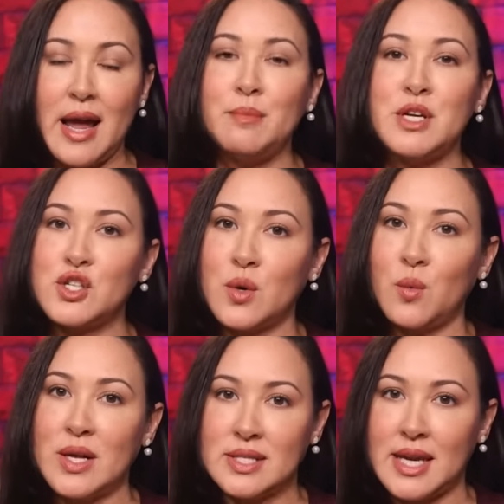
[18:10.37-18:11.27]
And be sure,
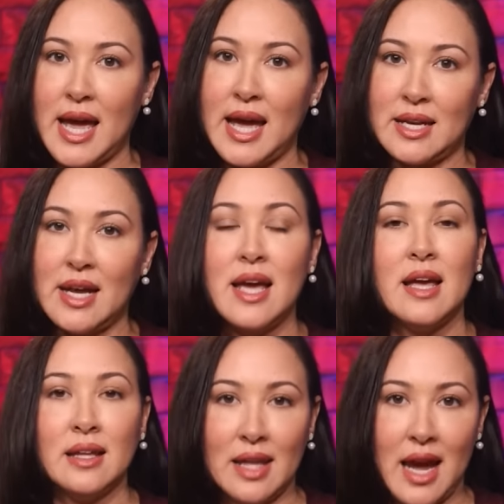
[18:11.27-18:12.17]
once again,
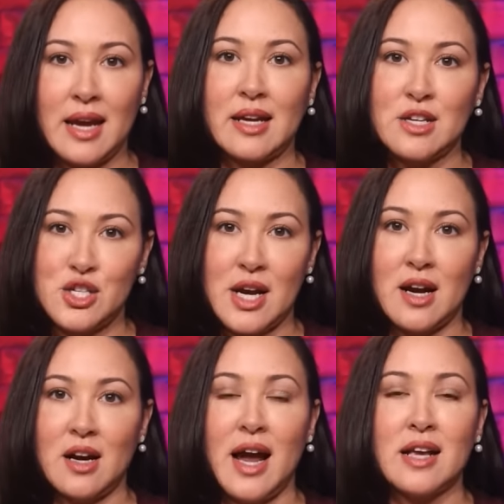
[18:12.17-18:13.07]
like,
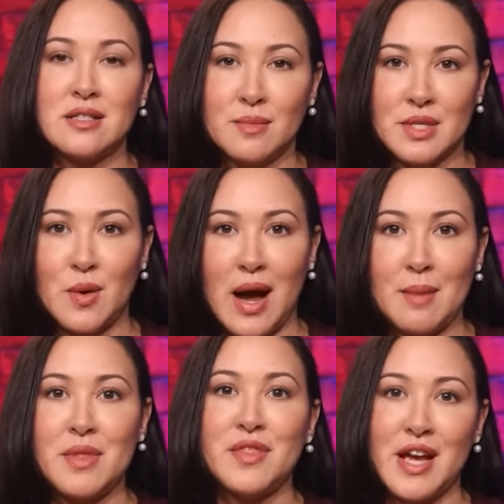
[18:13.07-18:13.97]
share, and
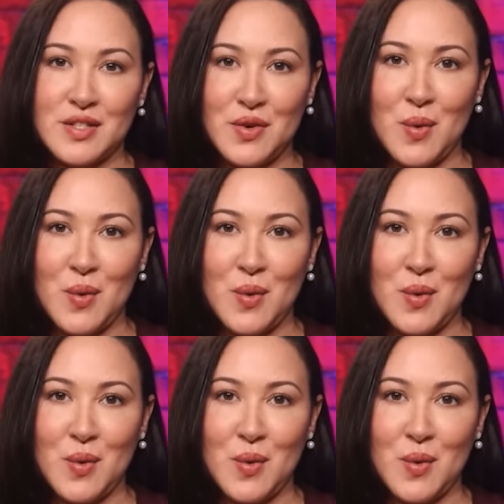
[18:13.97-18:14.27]
subscribe. Thanks for